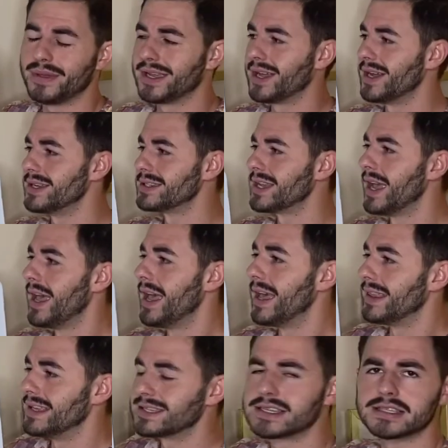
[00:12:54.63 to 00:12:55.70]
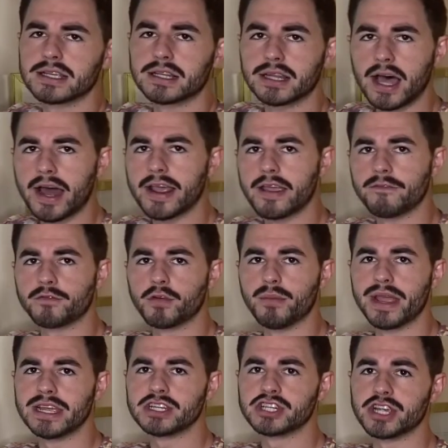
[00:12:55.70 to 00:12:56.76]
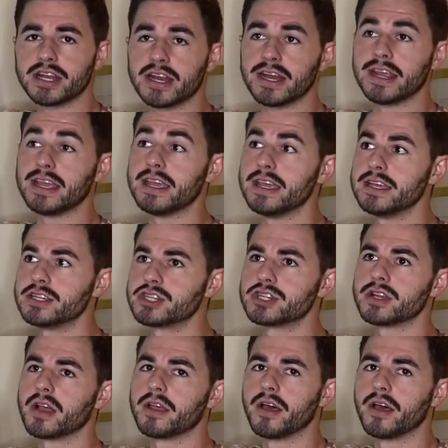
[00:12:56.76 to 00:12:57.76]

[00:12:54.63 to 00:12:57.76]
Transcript: because this is a lot of information, and each